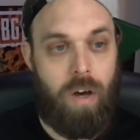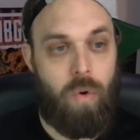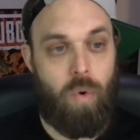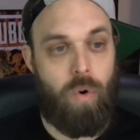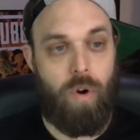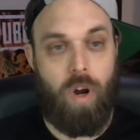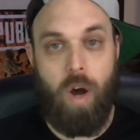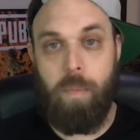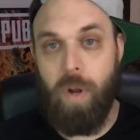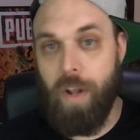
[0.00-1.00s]
or
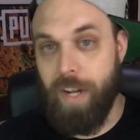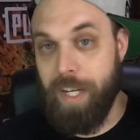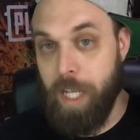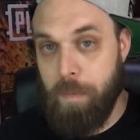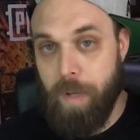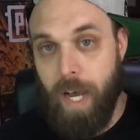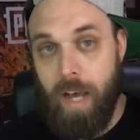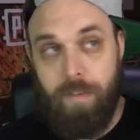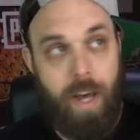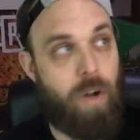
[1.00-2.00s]
I'll put on a deep
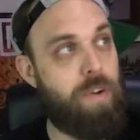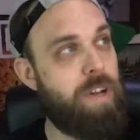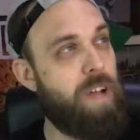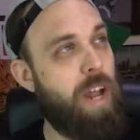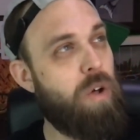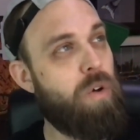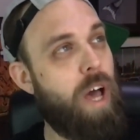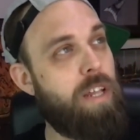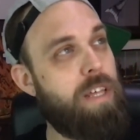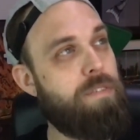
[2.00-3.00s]
dive.
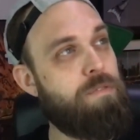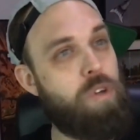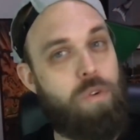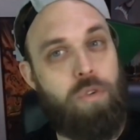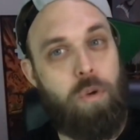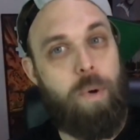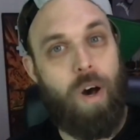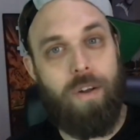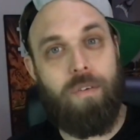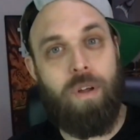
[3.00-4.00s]
I leave YouTube
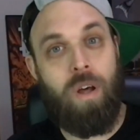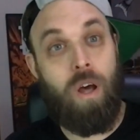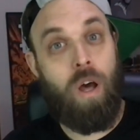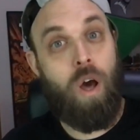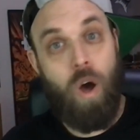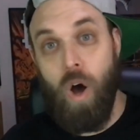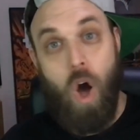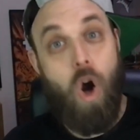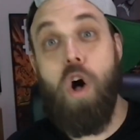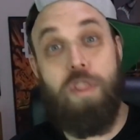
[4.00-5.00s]
on
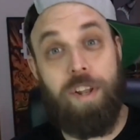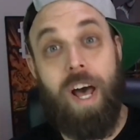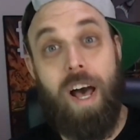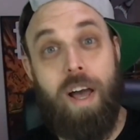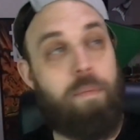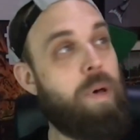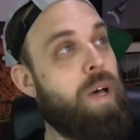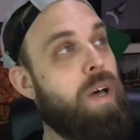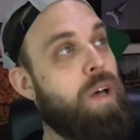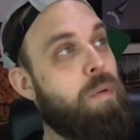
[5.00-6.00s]
all the time,
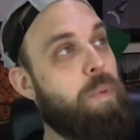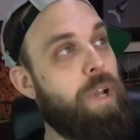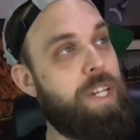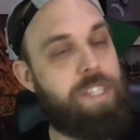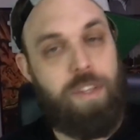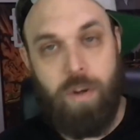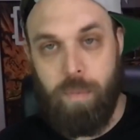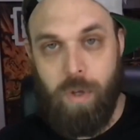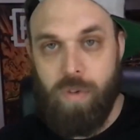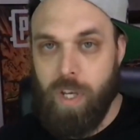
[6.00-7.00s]
but it's either
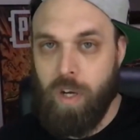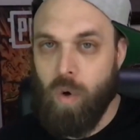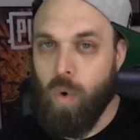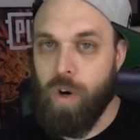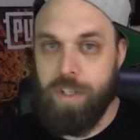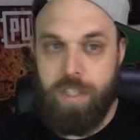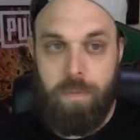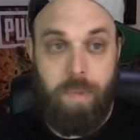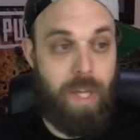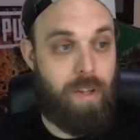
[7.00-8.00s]
music or it's
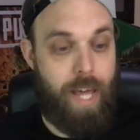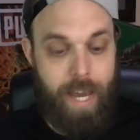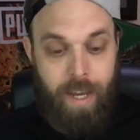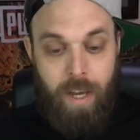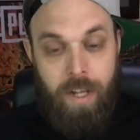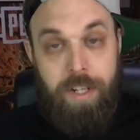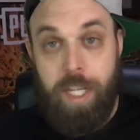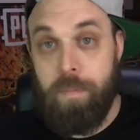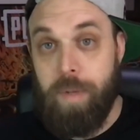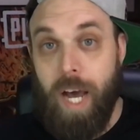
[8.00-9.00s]
something like
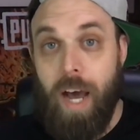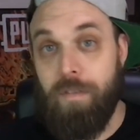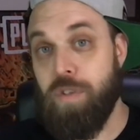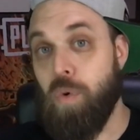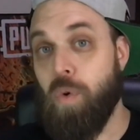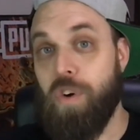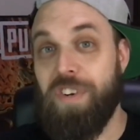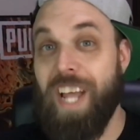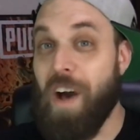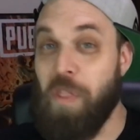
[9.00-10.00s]
deep dives or
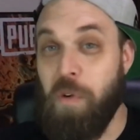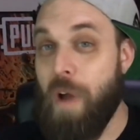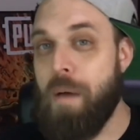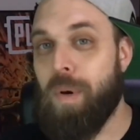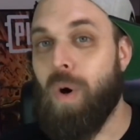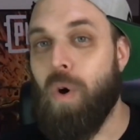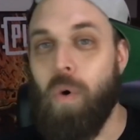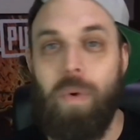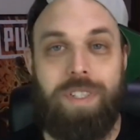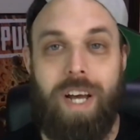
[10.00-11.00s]
down the rabbit hole,
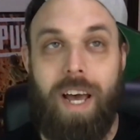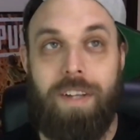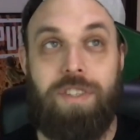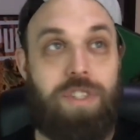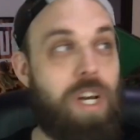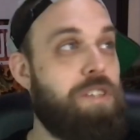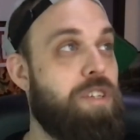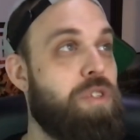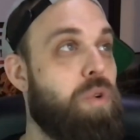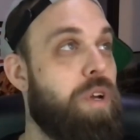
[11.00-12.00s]
which I just
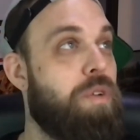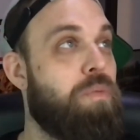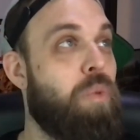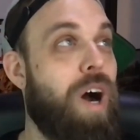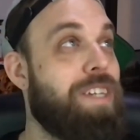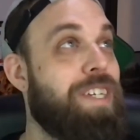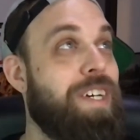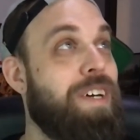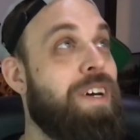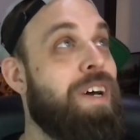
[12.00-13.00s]
enjoyed
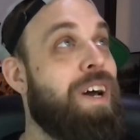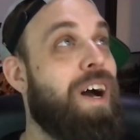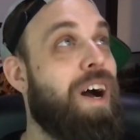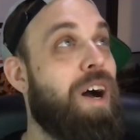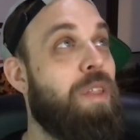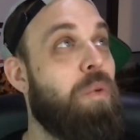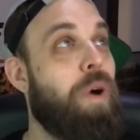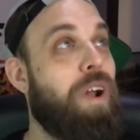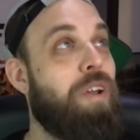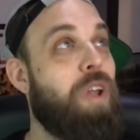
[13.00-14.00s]
watching the
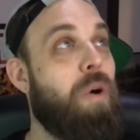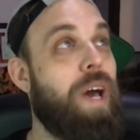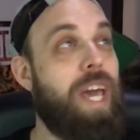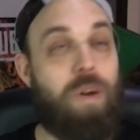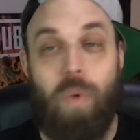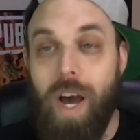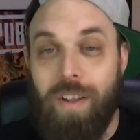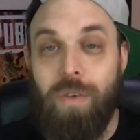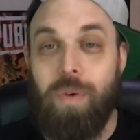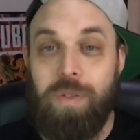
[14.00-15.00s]
one on Noah
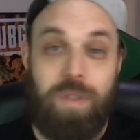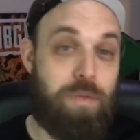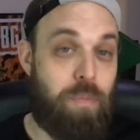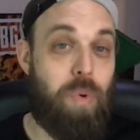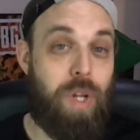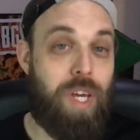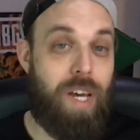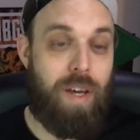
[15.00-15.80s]
Antweiler, which was pretty